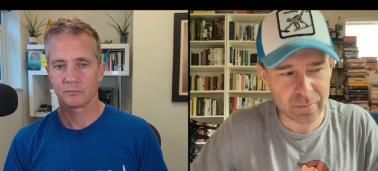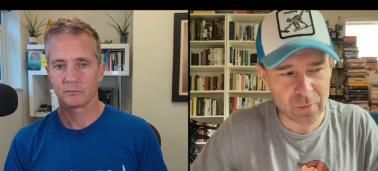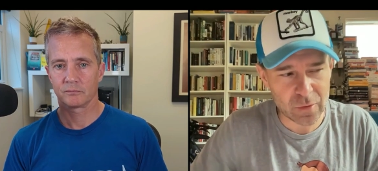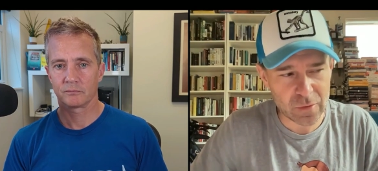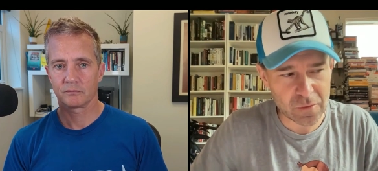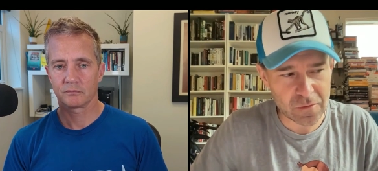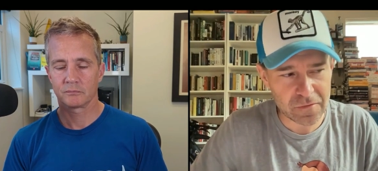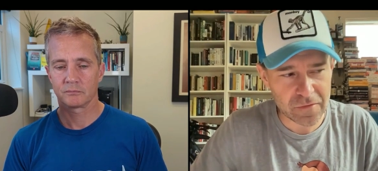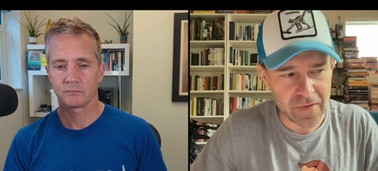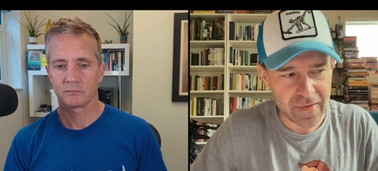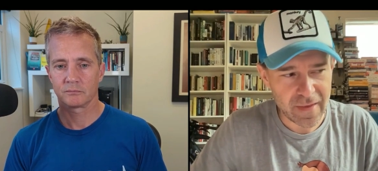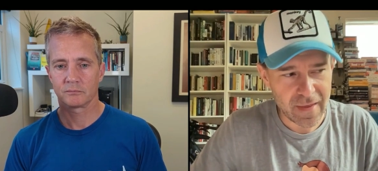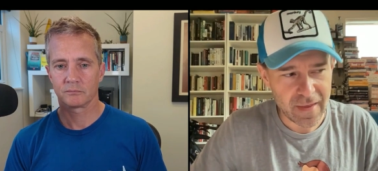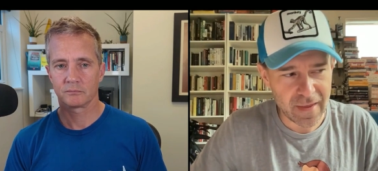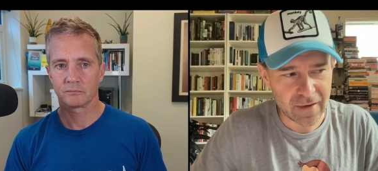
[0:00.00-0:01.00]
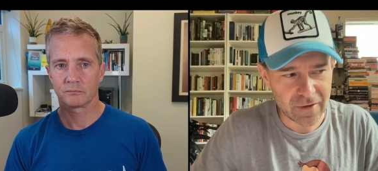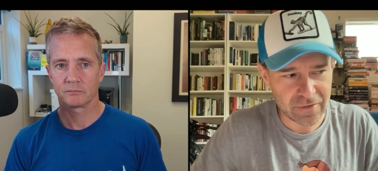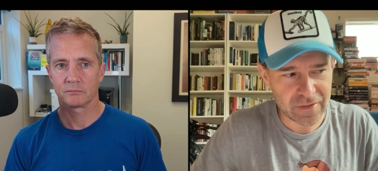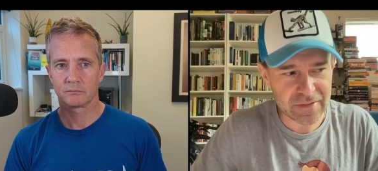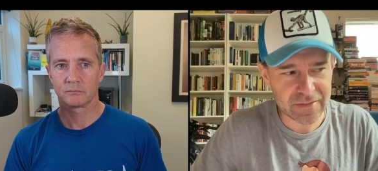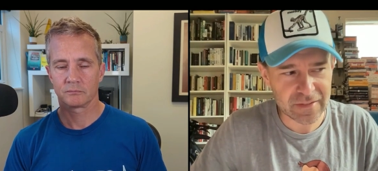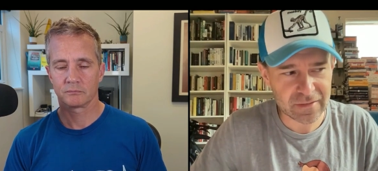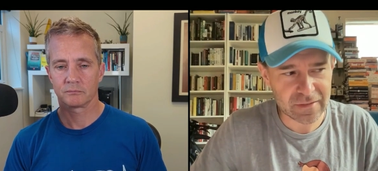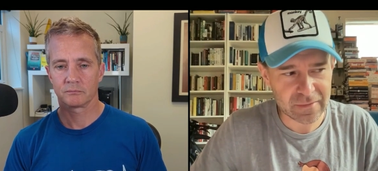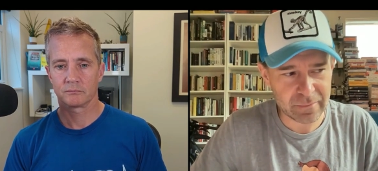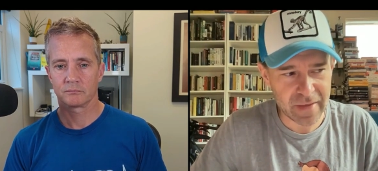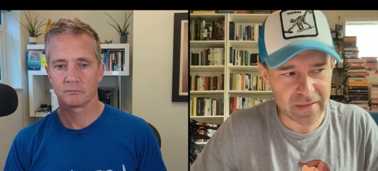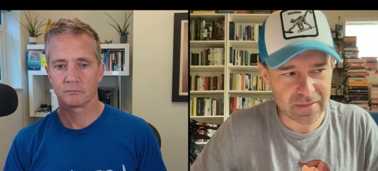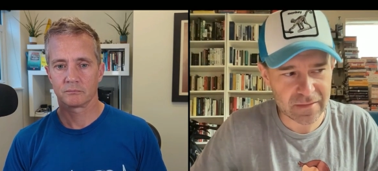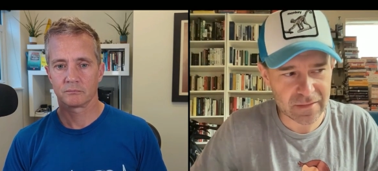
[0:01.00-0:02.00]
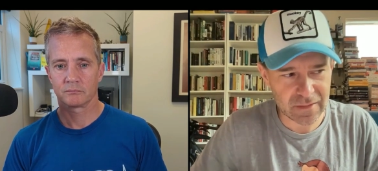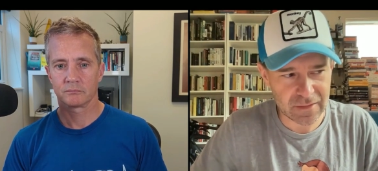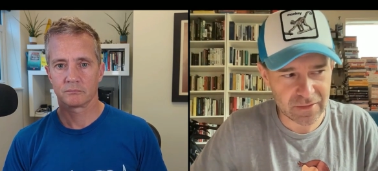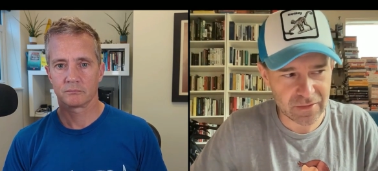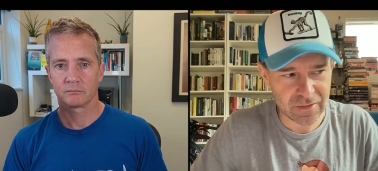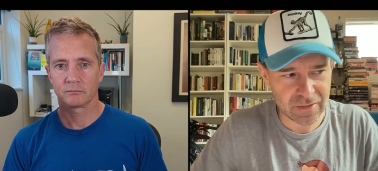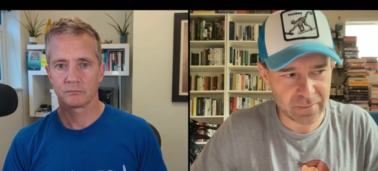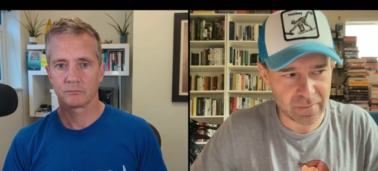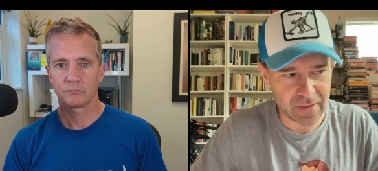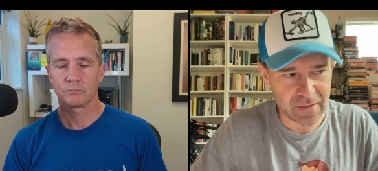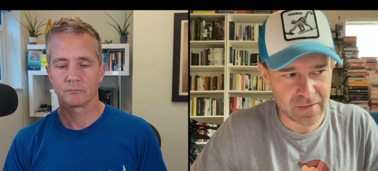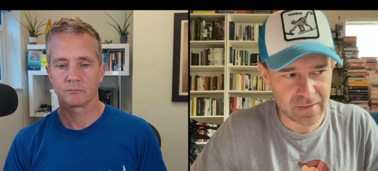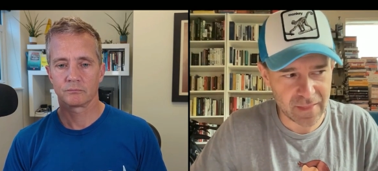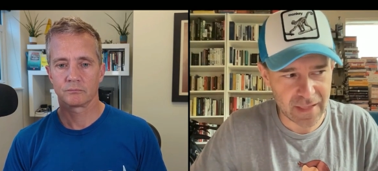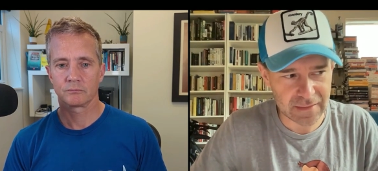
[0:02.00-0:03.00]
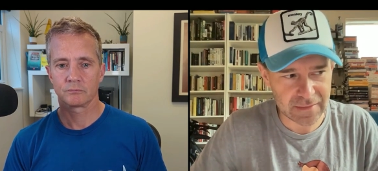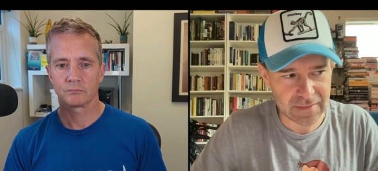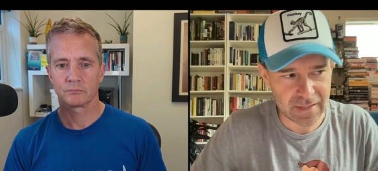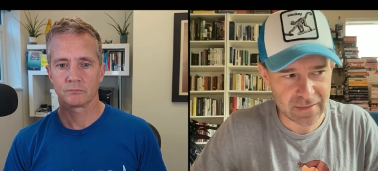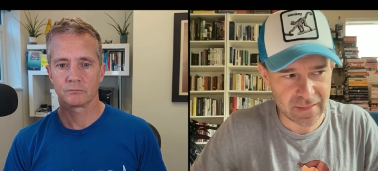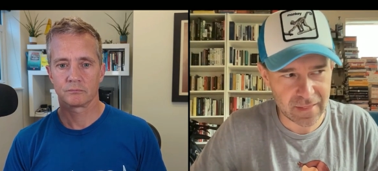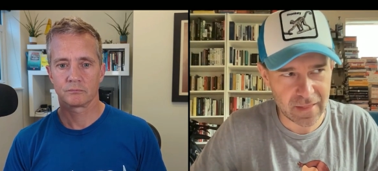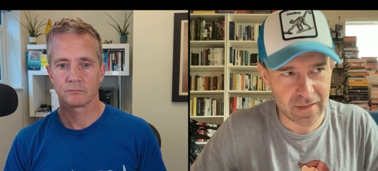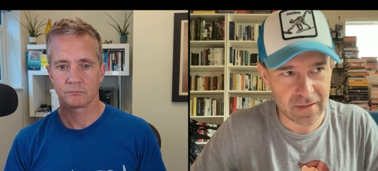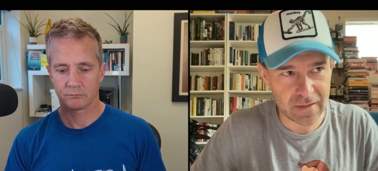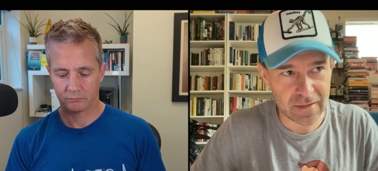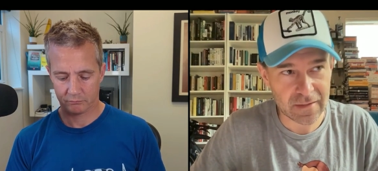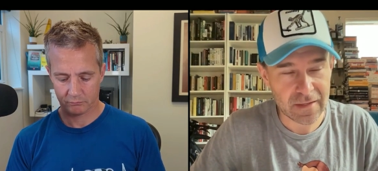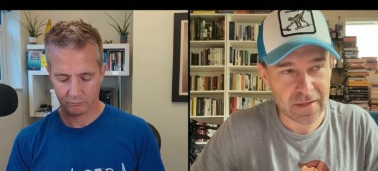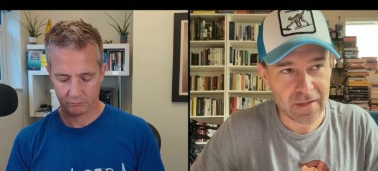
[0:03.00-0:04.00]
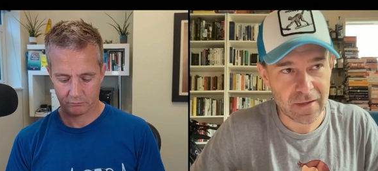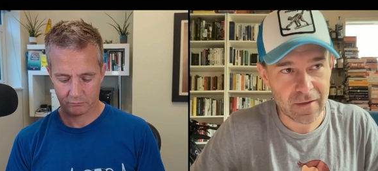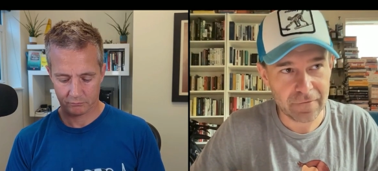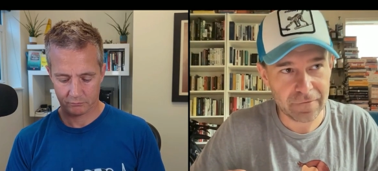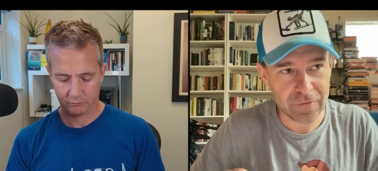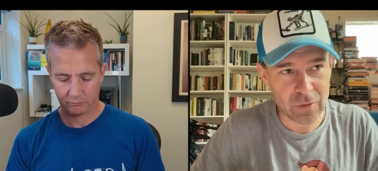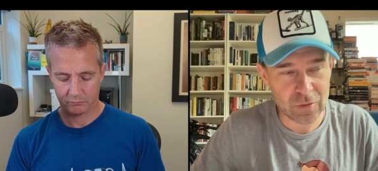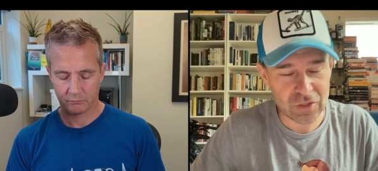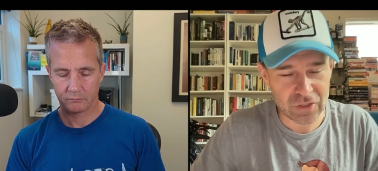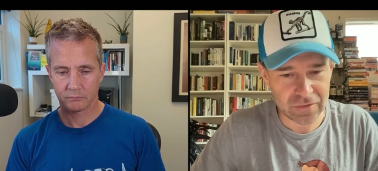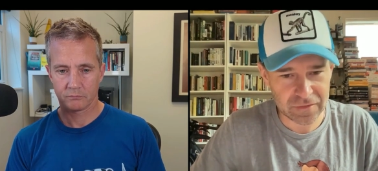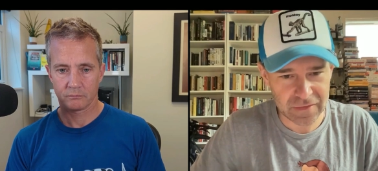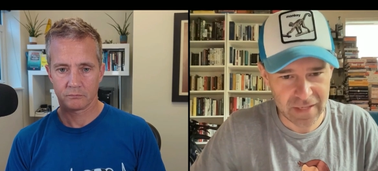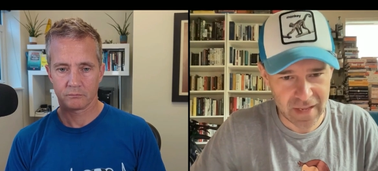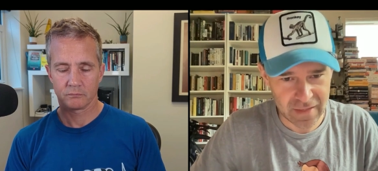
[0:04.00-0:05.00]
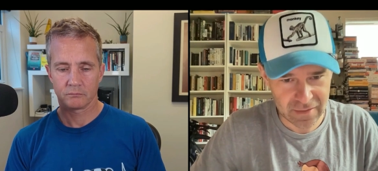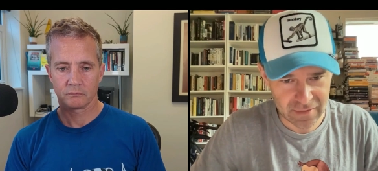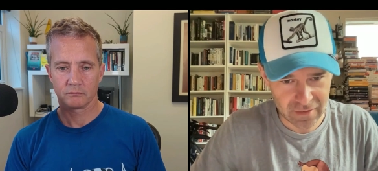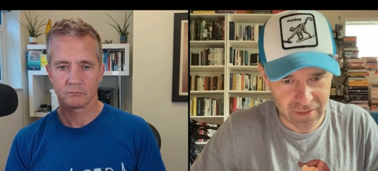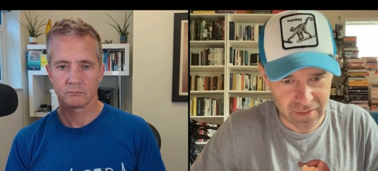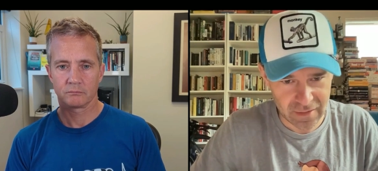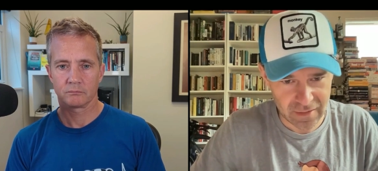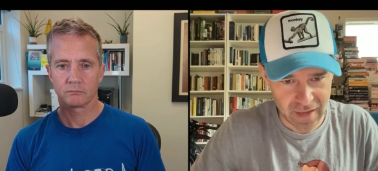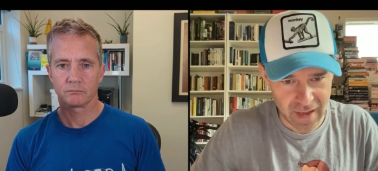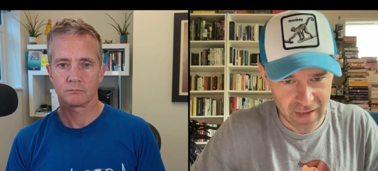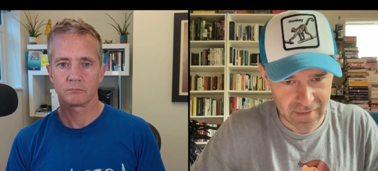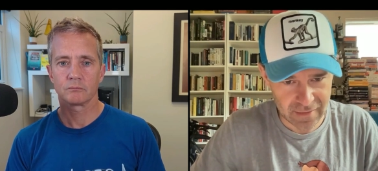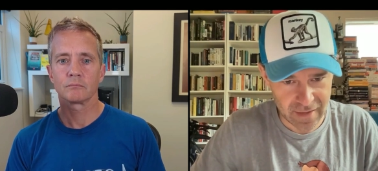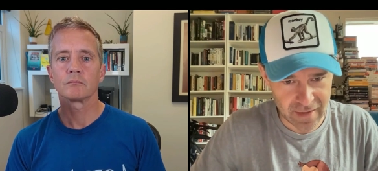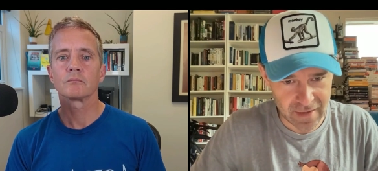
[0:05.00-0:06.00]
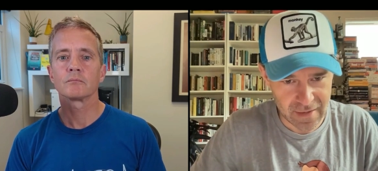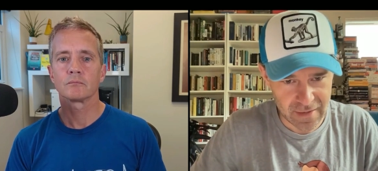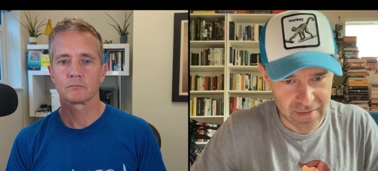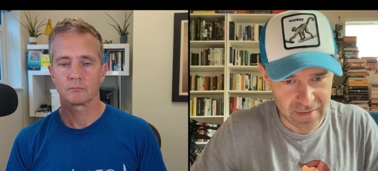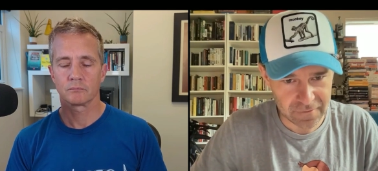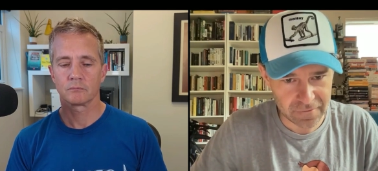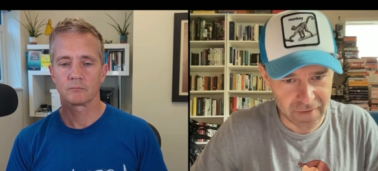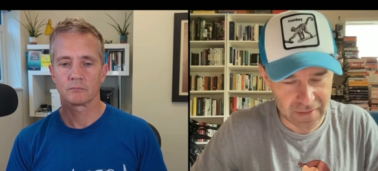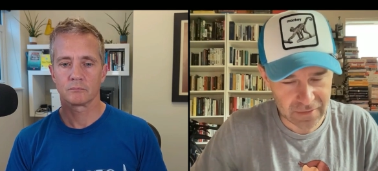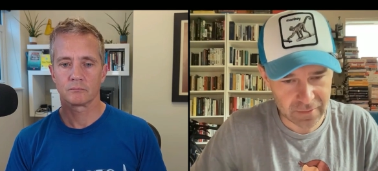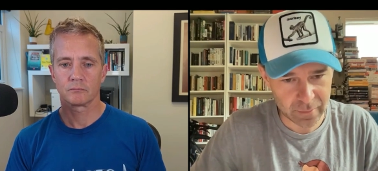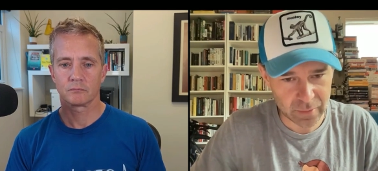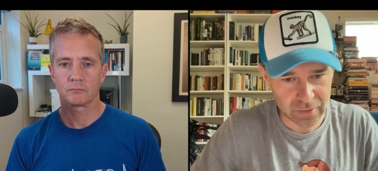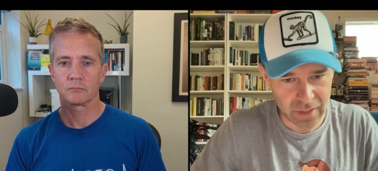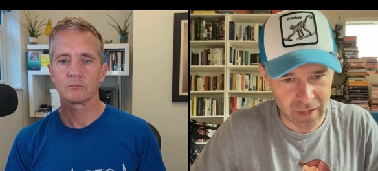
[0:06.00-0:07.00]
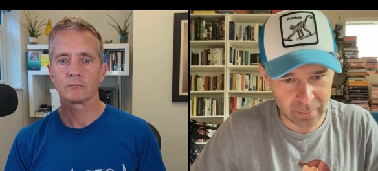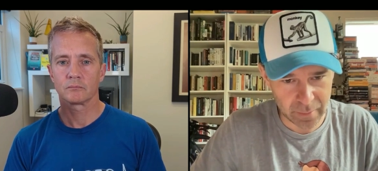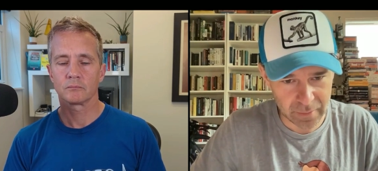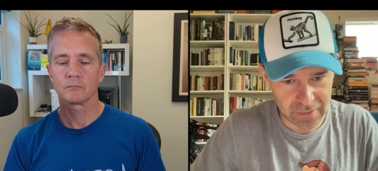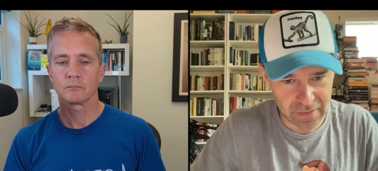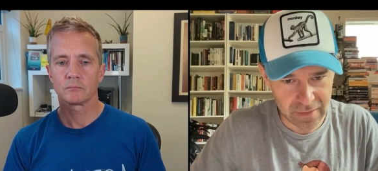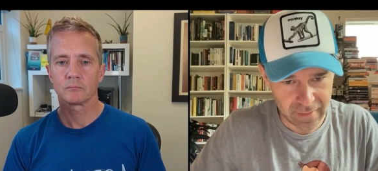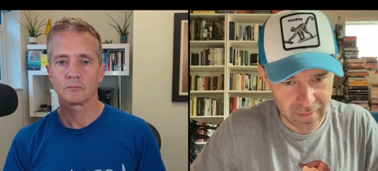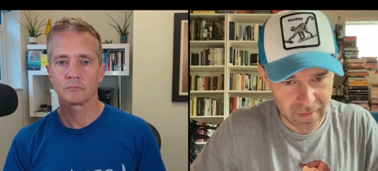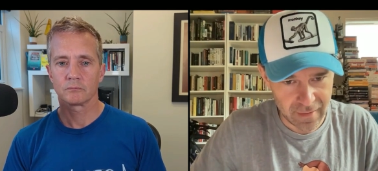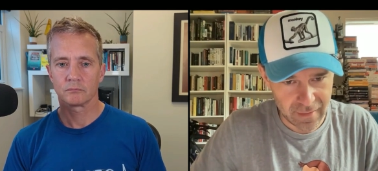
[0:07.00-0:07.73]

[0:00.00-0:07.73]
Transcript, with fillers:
Speaker 1: move increasingly makes it clear to me that the future of Tesla as a investable company